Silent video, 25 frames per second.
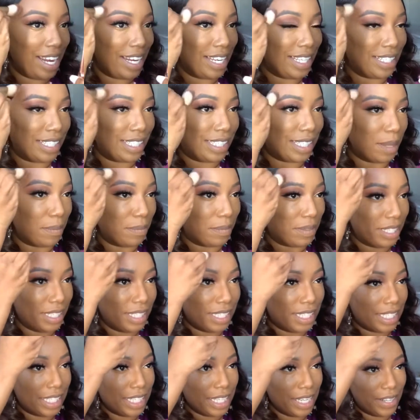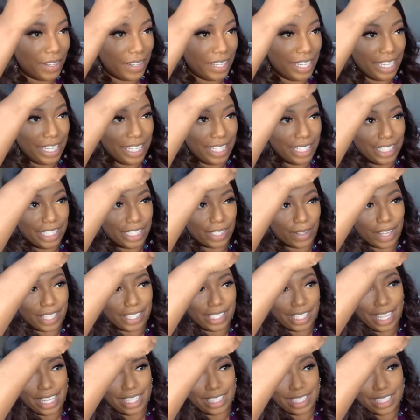is something serious. So I
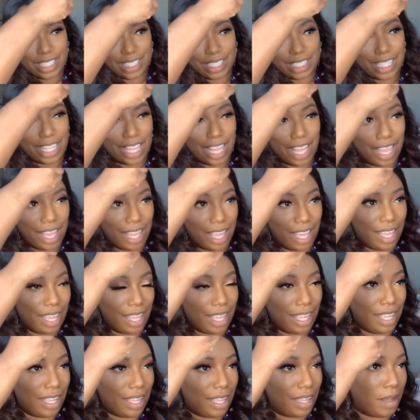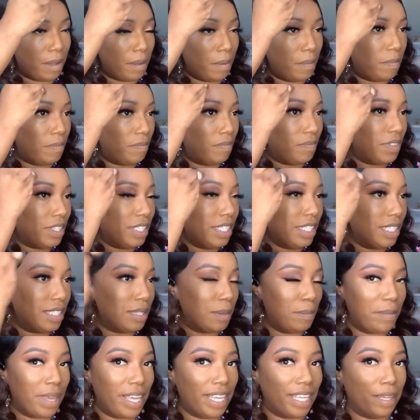take this is a
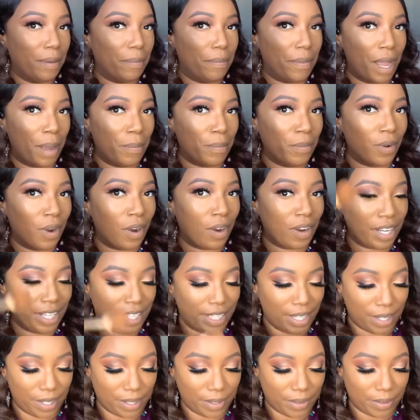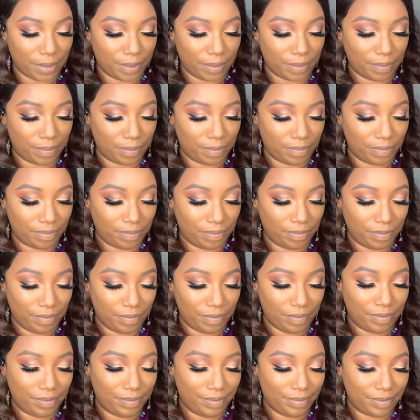makeup by Mario.
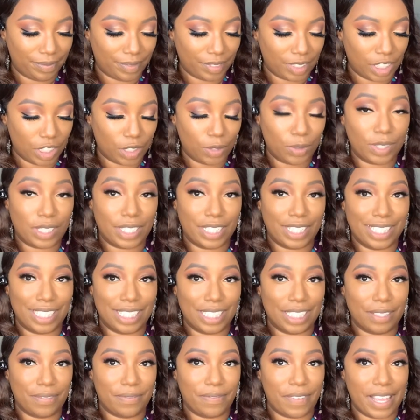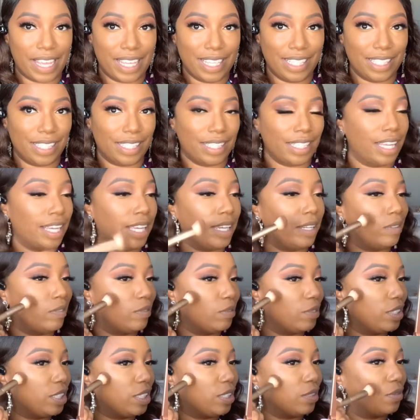This was in his face set
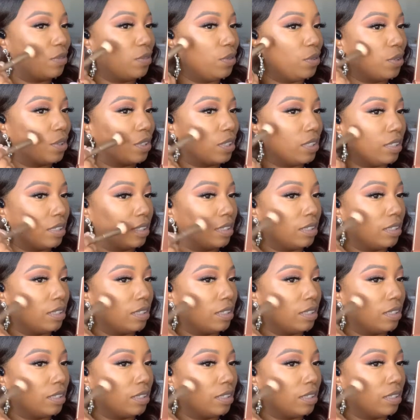with Sephora.